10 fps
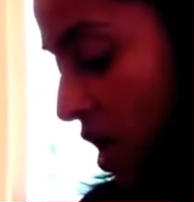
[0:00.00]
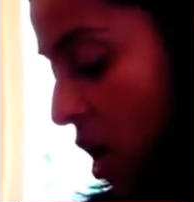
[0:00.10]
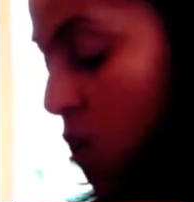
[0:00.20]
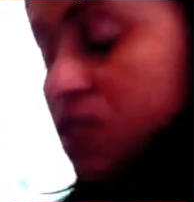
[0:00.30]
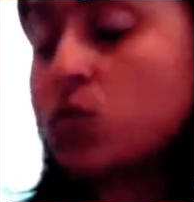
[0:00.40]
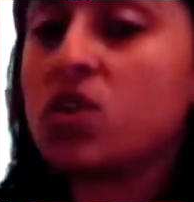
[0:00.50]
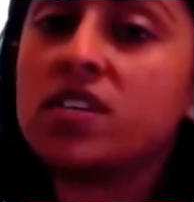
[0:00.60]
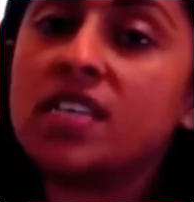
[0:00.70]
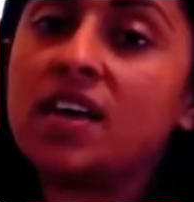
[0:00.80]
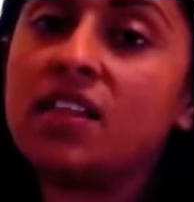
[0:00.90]
I also wanted
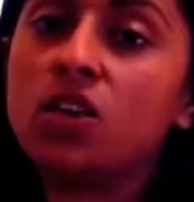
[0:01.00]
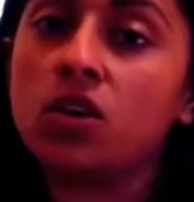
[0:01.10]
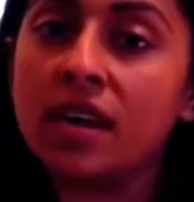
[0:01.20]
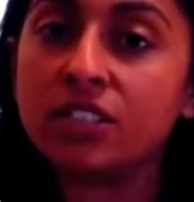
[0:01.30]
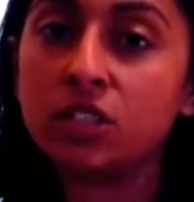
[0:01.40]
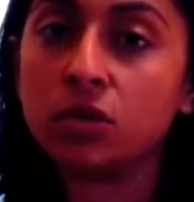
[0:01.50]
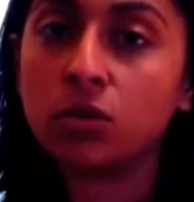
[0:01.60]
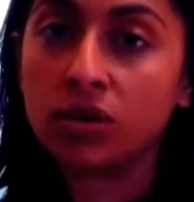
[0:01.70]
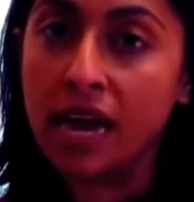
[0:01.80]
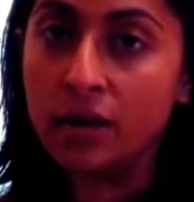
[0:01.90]
to say that you can actually
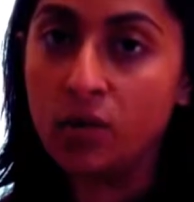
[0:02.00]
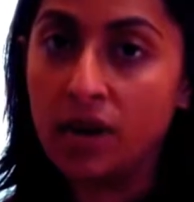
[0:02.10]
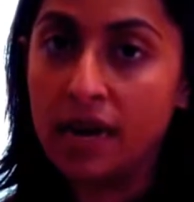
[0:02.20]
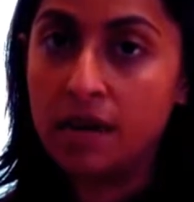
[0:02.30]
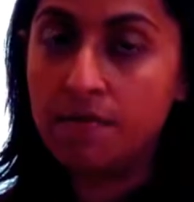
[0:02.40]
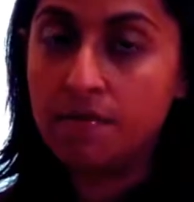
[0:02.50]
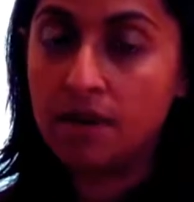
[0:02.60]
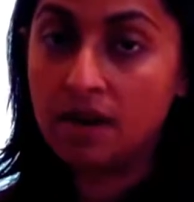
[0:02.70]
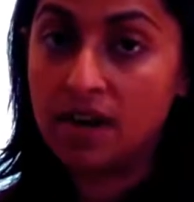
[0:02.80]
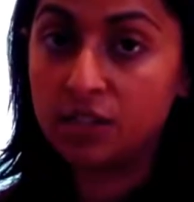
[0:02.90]
cook quinoa in
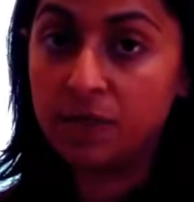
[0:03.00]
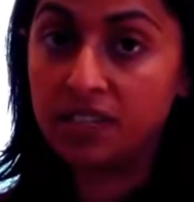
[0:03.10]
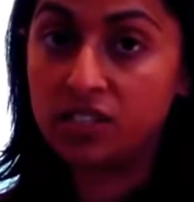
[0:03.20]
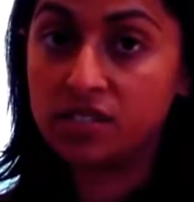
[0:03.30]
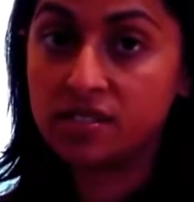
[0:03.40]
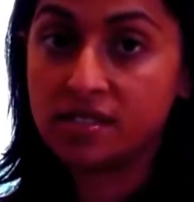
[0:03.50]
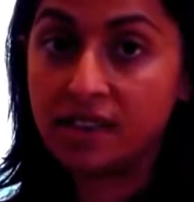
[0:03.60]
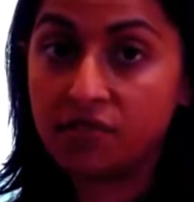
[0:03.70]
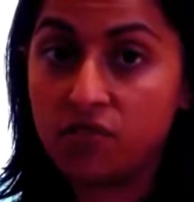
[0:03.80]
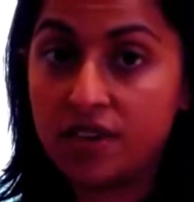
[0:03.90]
large batches
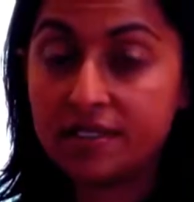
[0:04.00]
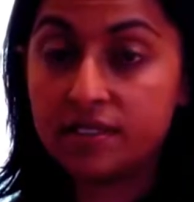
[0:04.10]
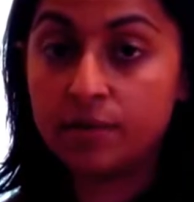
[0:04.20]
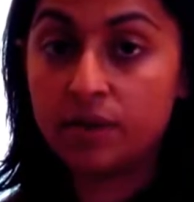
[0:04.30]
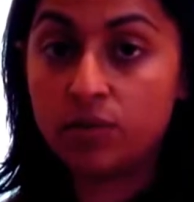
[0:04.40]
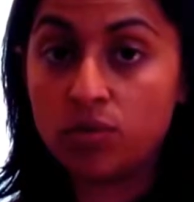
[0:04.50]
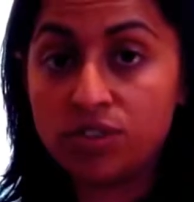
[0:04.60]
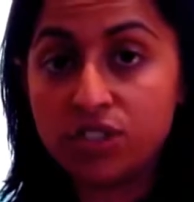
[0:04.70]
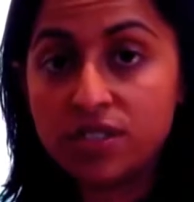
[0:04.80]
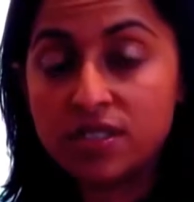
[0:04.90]
and freeze them in
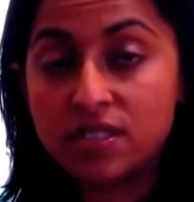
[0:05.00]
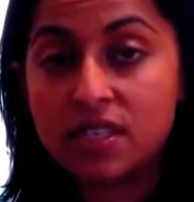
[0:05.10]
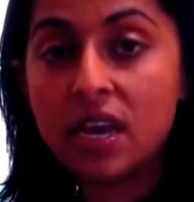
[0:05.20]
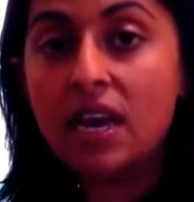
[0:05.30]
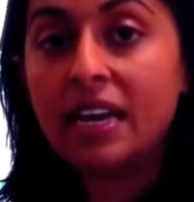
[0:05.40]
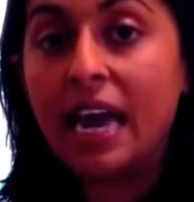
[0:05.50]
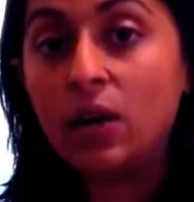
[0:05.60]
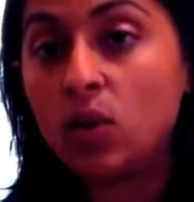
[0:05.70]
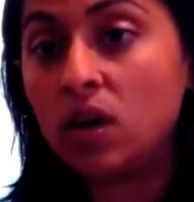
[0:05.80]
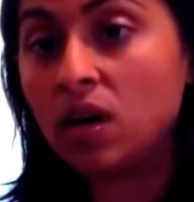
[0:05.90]
portions.
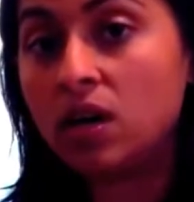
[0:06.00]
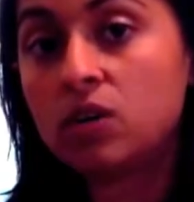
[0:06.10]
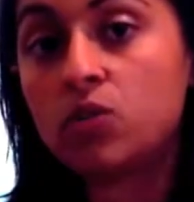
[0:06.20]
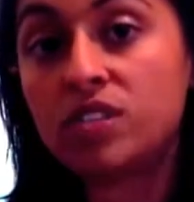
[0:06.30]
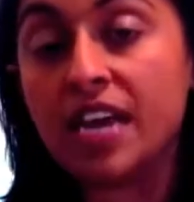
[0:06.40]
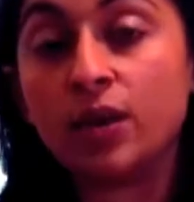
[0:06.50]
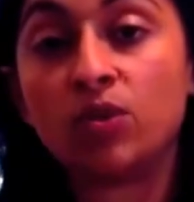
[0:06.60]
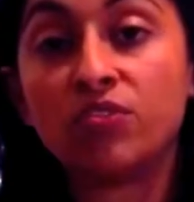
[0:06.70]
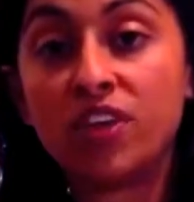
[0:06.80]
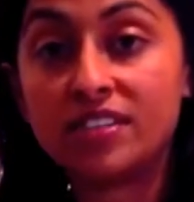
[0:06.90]
Cooked
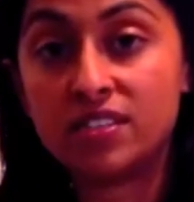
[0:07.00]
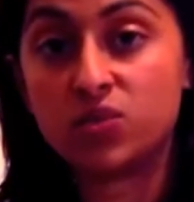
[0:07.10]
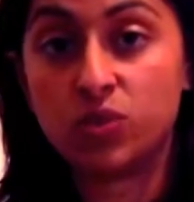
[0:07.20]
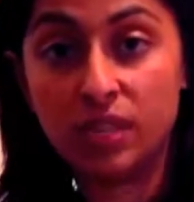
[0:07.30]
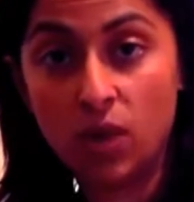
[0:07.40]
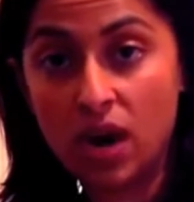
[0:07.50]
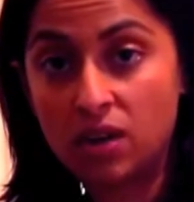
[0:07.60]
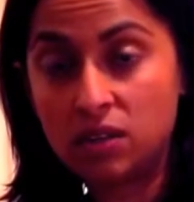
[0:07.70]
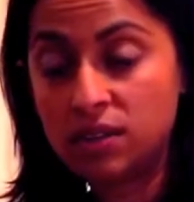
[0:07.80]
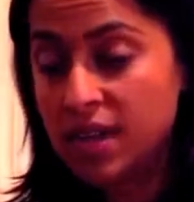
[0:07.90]
quinoa freezes really
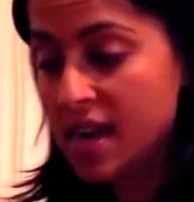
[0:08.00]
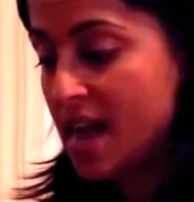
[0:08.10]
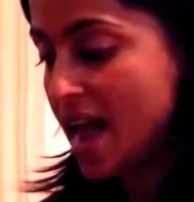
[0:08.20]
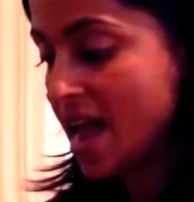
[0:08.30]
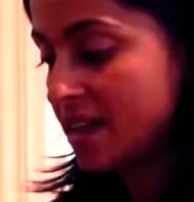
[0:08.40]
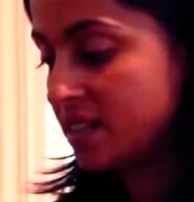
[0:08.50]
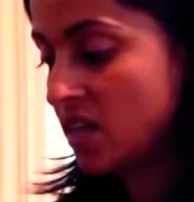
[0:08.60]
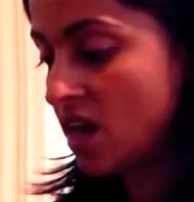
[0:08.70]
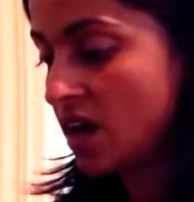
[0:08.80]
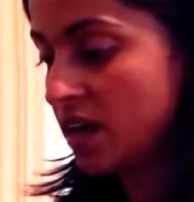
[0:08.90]
well, and
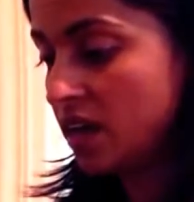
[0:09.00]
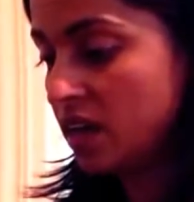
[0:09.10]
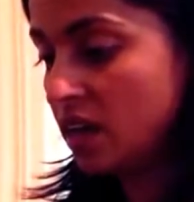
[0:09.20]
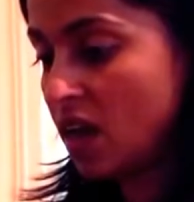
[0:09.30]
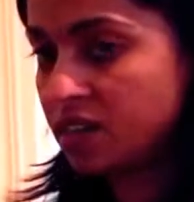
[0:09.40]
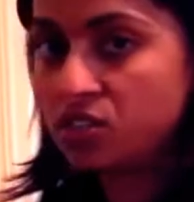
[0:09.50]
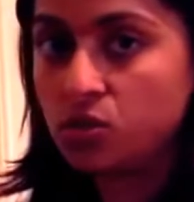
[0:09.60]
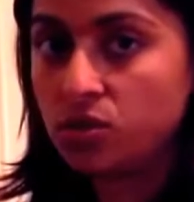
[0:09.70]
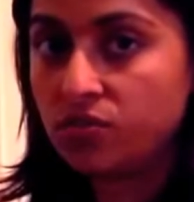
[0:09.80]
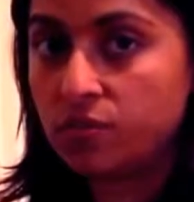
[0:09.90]
I like to
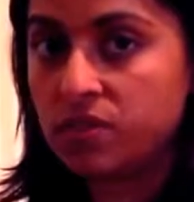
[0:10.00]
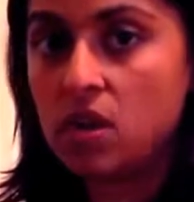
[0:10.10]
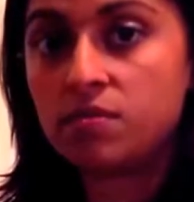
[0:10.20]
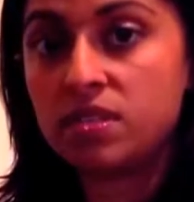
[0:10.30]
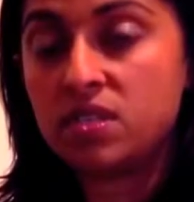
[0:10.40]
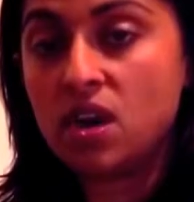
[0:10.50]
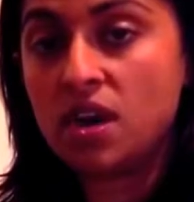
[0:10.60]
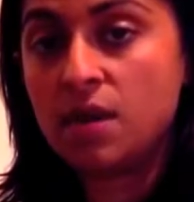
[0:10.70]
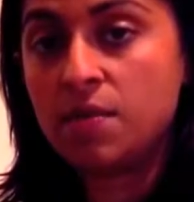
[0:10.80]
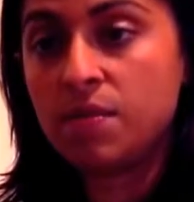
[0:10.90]
do it from time to
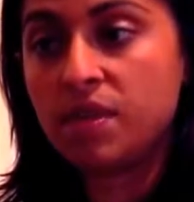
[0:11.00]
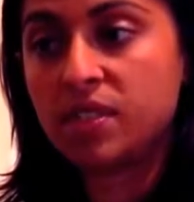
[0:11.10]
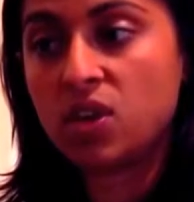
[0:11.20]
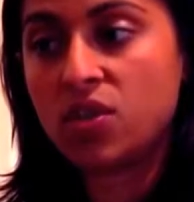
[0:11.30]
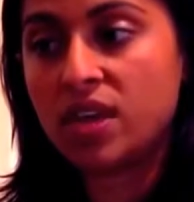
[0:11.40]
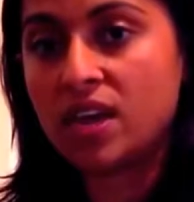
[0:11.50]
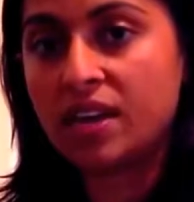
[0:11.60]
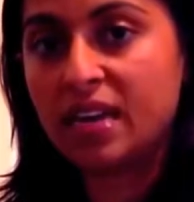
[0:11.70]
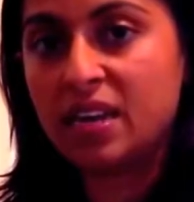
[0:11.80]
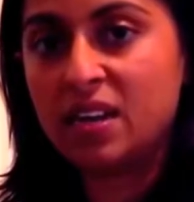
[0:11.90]
time so that I
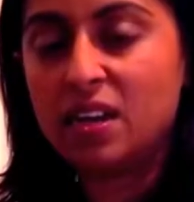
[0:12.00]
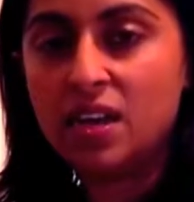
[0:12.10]
can,